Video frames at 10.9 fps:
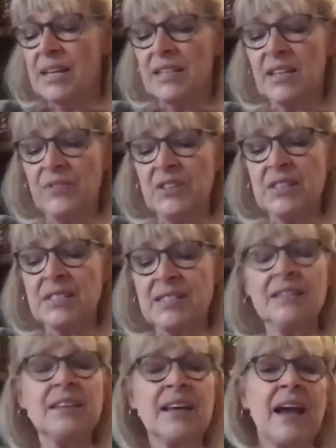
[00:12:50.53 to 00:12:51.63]
given the
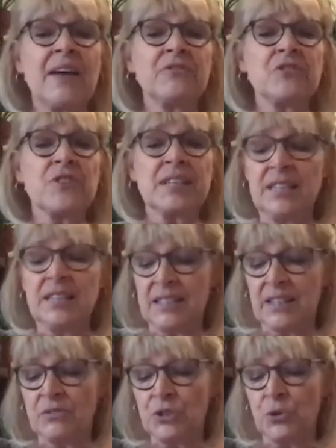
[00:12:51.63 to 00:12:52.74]
Sunday after the killing
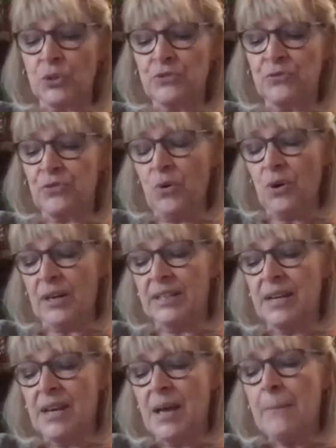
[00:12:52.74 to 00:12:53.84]
of George Floyd,
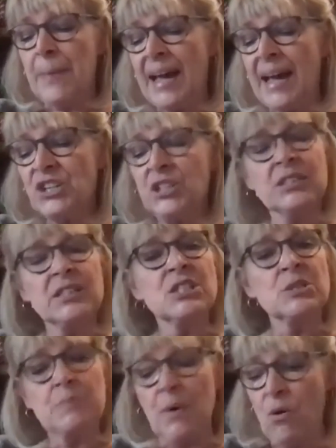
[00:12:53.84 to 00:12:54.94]
passionately
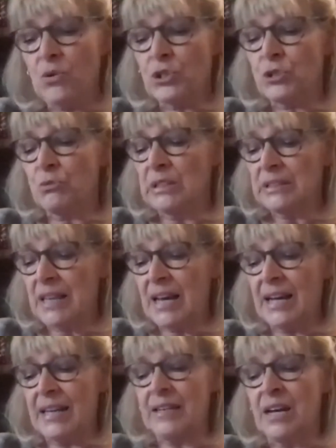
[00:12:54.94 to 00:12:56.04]
spoke to a
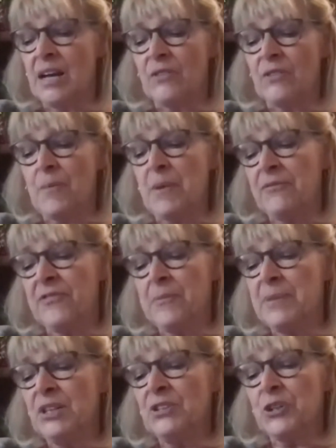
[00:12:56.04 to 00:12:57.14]
line from a
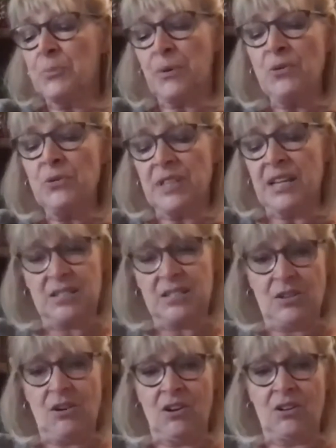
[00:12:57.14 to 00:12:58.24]
familiar protest
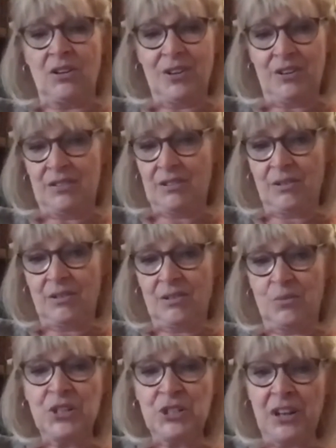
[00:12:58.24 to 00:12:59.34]
song,
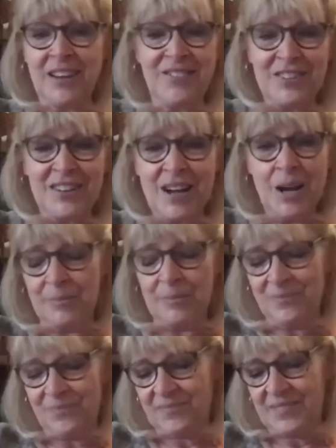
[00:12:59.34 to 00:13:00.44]
"We Shall Overcome."
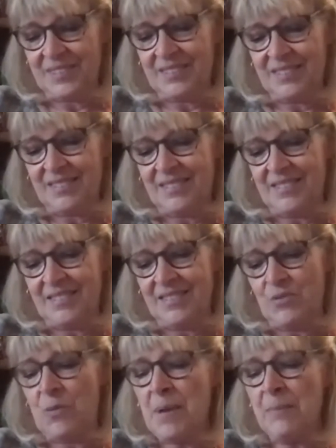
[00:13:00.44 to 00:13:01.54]

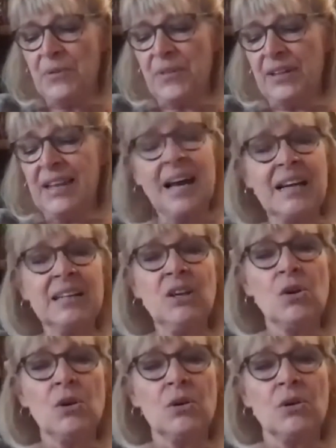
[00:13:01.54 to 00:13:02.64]
Remember the line,
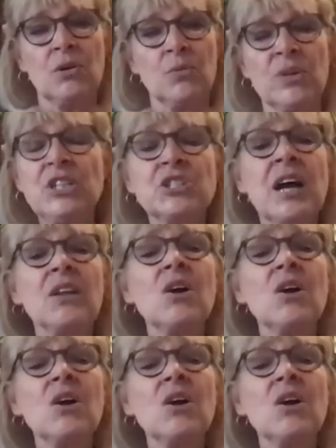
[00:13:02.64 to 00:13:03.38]
"We shall